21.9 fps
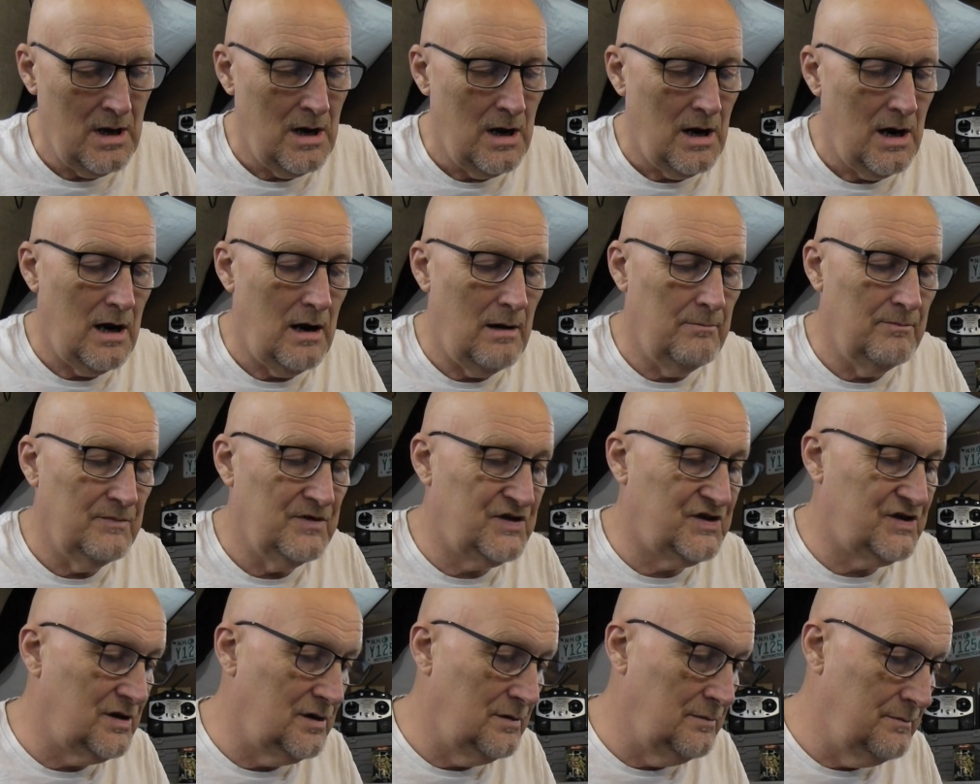
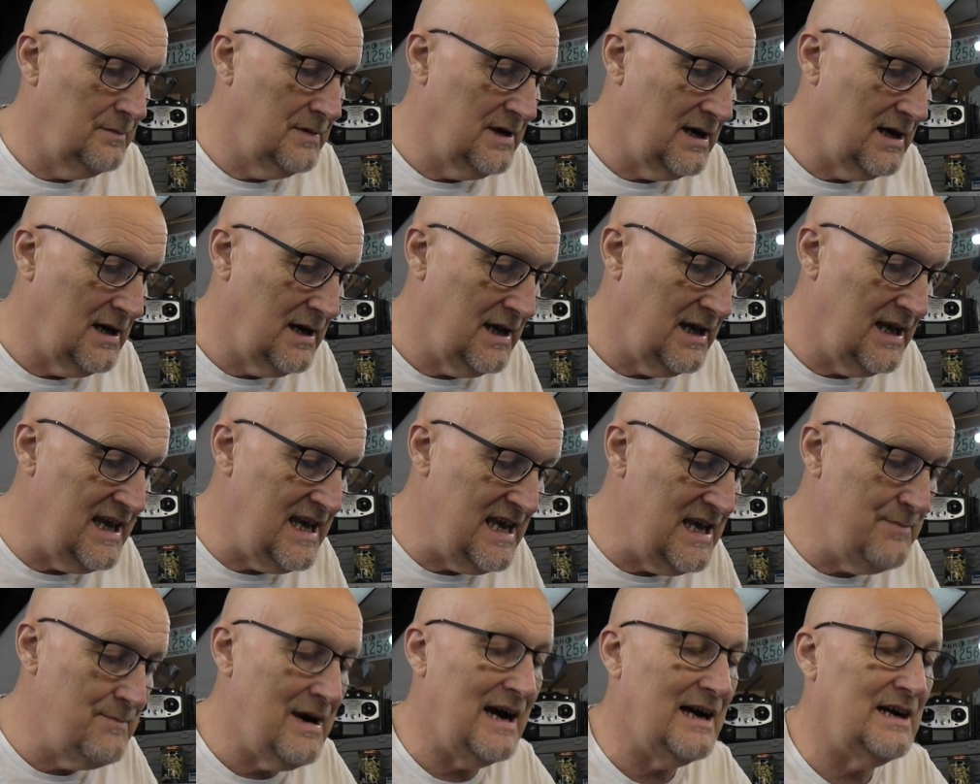some
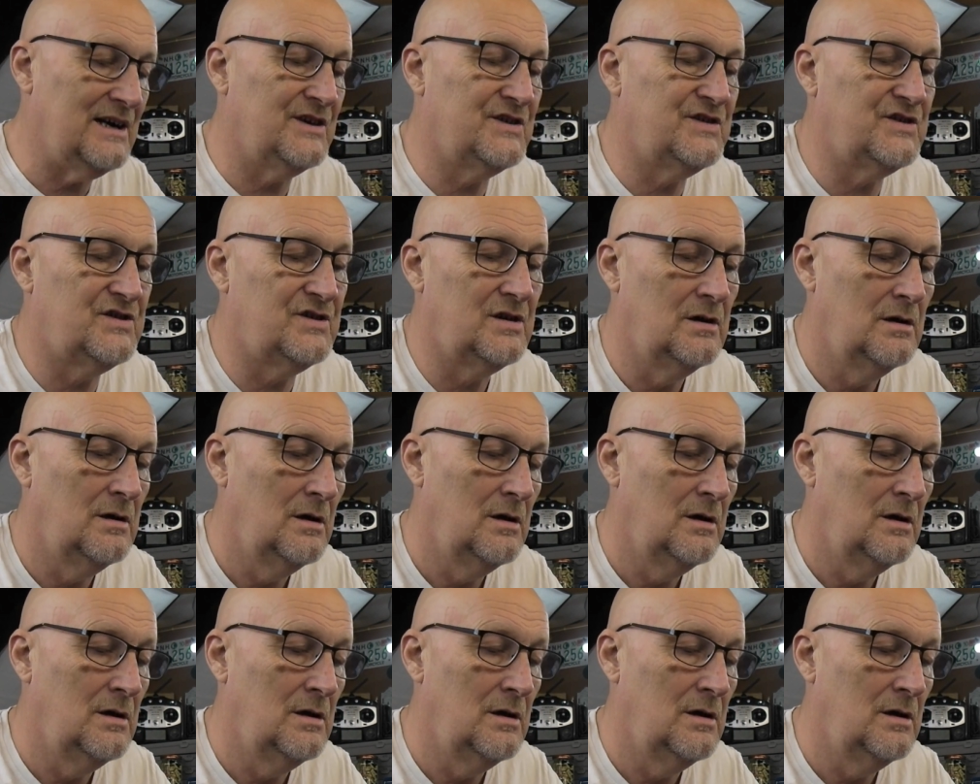Emax,